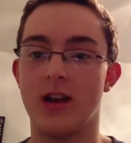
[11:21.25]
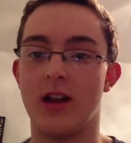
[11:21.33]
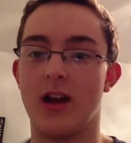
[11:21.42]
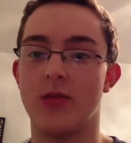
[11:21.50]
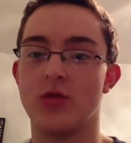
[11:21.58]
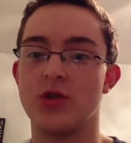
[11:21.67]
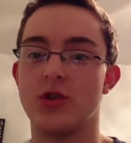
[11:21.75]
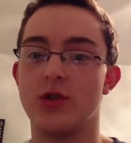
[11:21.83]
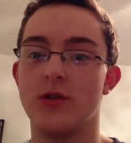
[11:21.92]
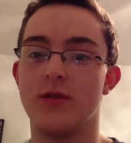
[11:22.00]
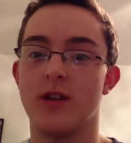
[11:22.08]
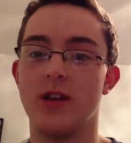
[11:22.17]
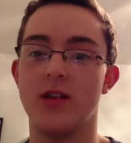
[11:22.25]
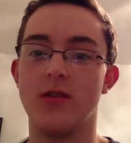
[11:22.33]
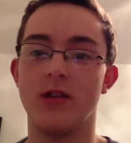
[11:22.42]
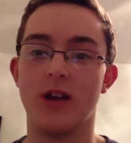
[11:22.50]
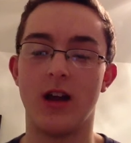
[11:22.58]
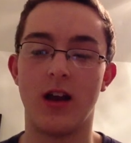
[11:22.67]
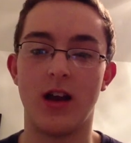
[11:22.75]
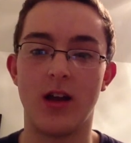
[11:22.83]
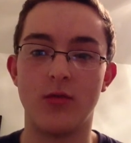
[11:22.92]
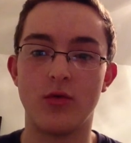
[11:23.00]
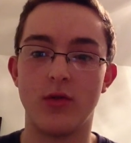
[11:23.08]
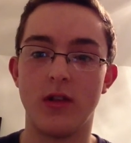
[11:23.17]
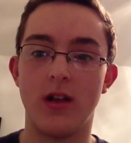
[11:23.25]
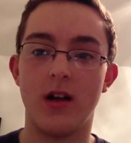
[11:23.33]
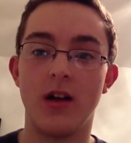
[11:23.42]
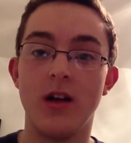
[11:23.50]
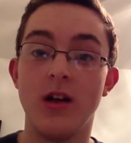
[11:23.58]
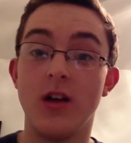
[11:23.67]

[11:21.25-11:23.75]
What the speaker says: and I will show you a video and I will